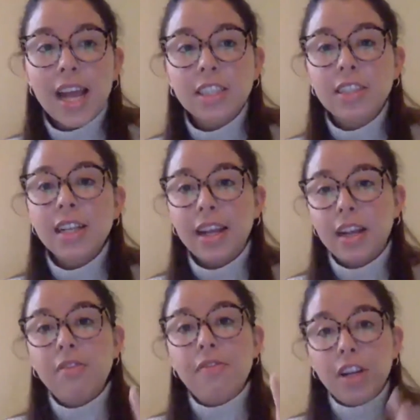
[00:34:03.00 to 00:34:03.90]
actually
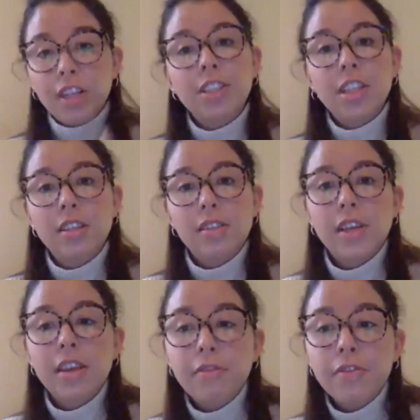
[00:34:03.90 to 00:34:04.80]
a function.
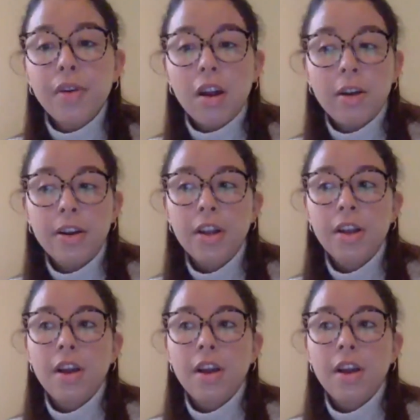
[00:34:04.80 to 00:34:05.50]
So if you are